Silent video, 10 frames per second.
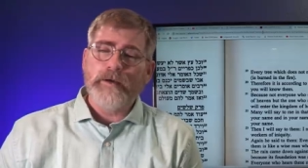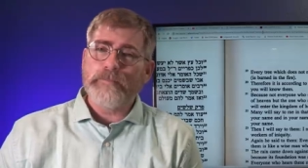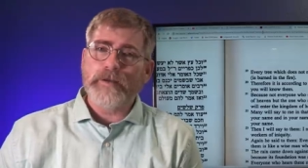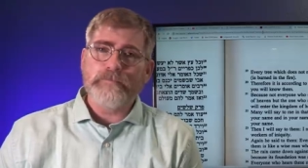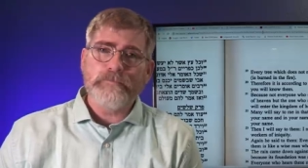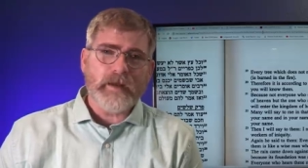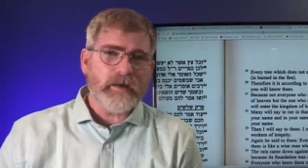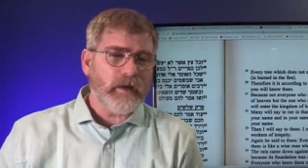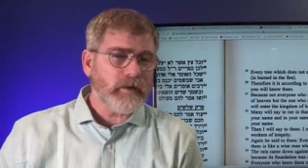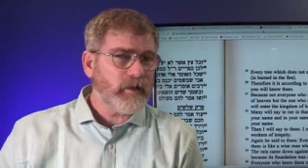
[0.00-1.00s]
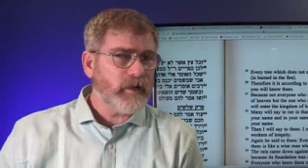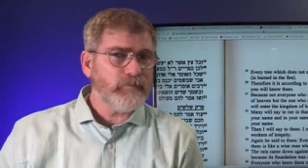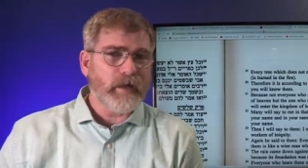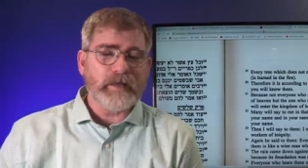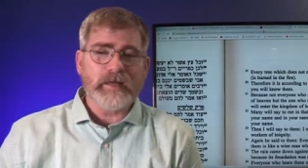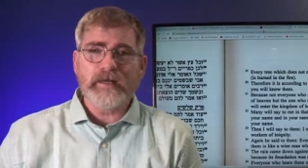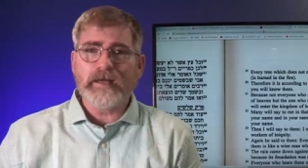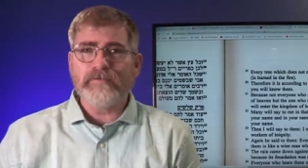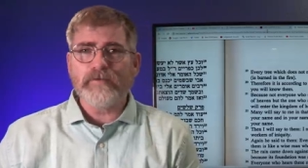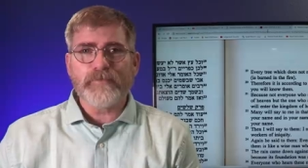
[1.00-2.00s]
but it may not come like any
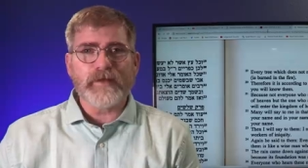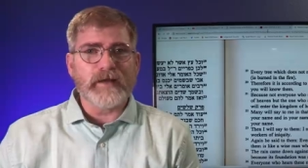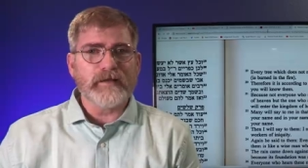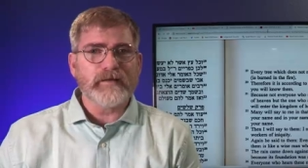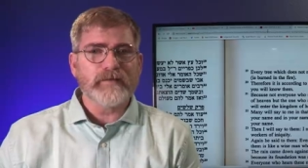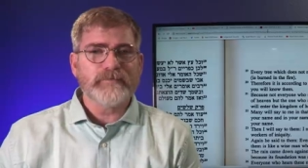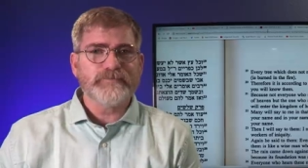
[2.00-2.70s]
of them think.